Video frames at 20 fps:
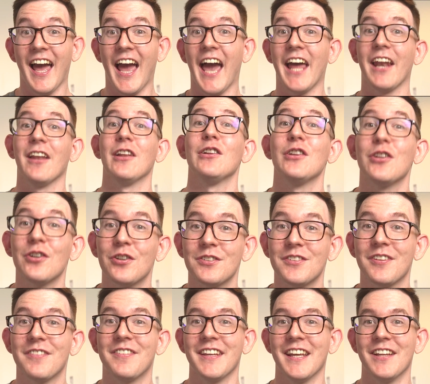and
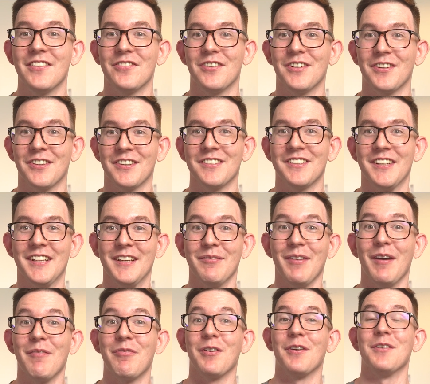alert the engineering team
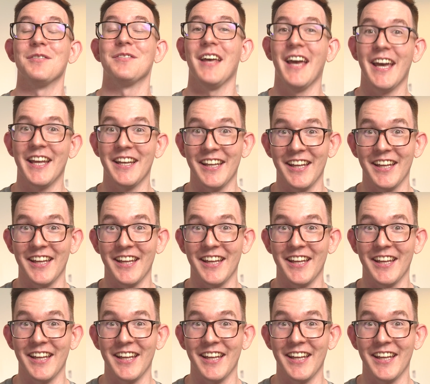if there is any